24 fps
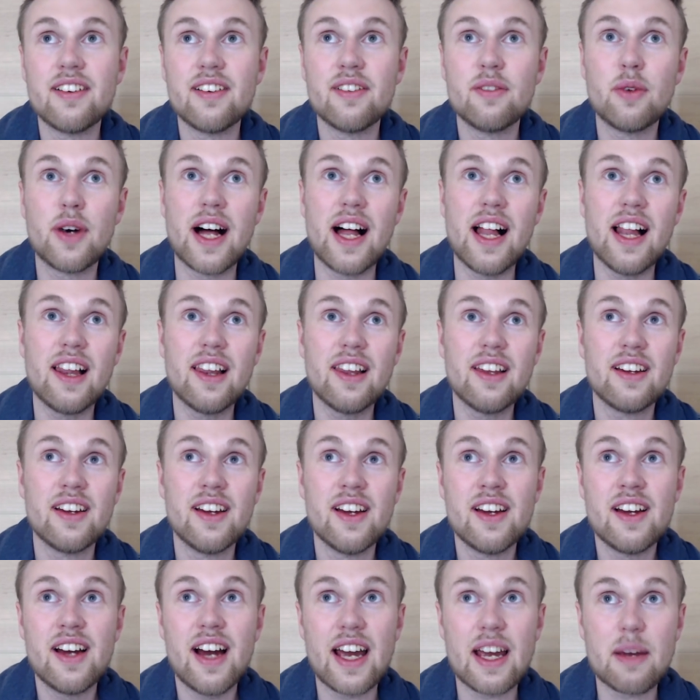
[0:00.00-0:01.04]
while
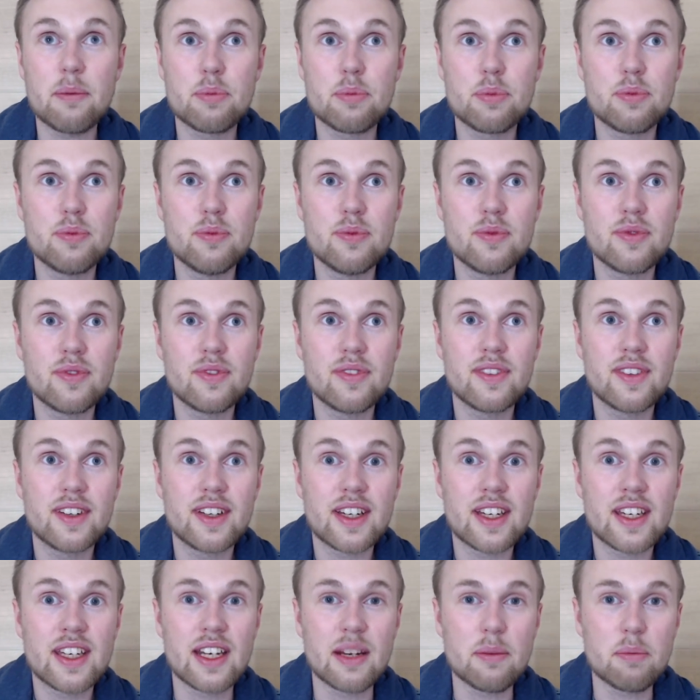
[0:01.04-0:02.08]
I
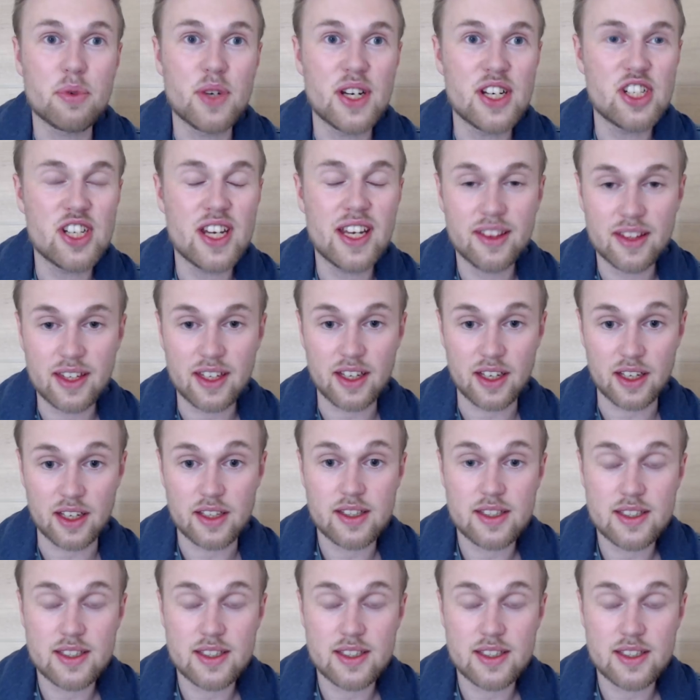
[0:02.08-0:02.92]
can appreciate the